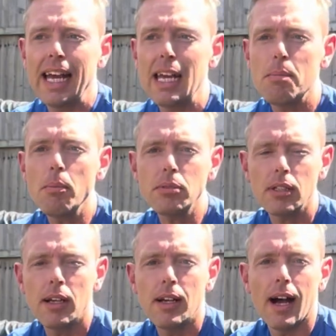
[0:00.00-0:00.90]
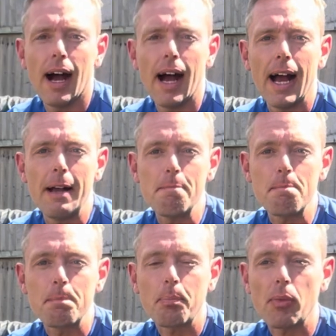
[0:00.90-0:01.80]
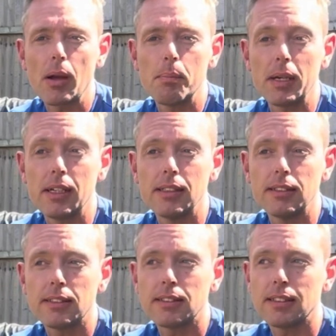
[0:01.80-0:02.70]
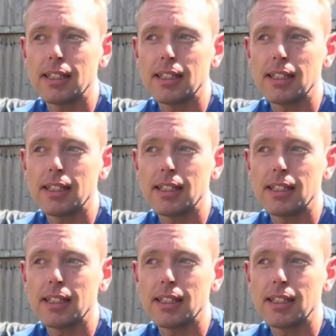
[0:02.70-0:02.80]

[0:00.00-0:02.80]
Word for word: heat pumps um, because